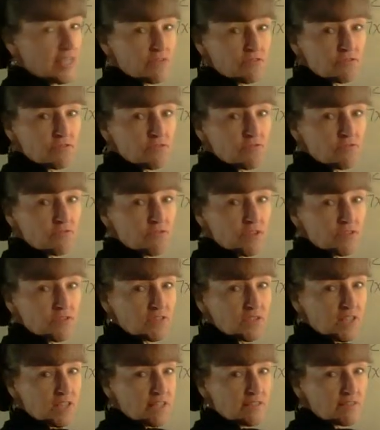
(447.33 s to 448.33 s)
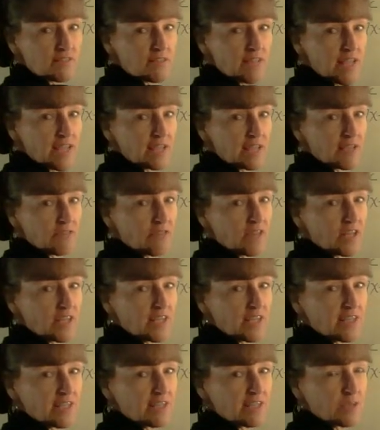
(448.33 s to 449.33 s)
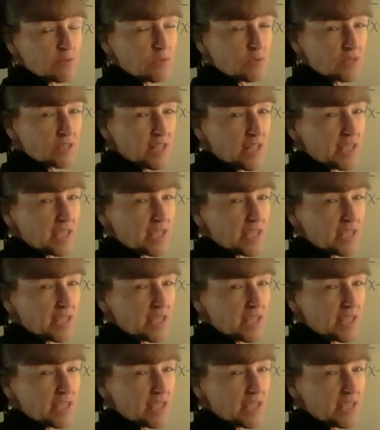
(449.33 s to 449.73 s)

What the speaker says: If 15 is negative, then I end up with